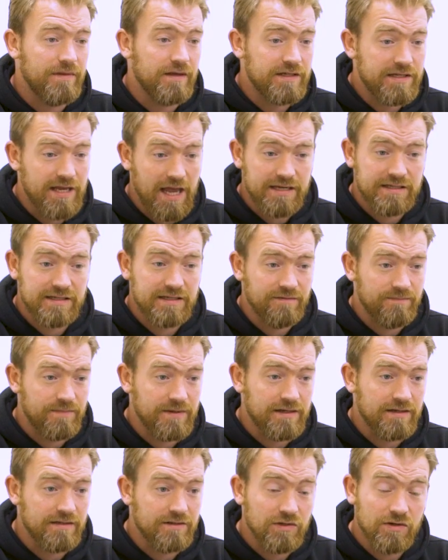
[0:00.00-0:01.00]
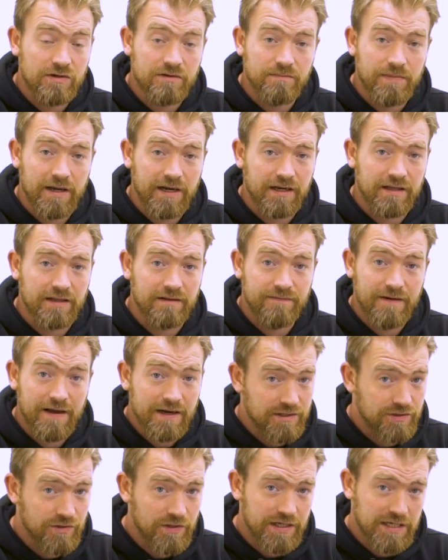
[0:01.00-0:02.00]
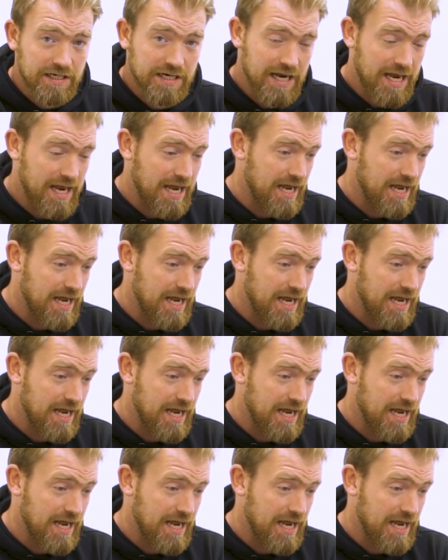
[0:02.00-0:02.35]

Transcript: The tests have been done back at the factory,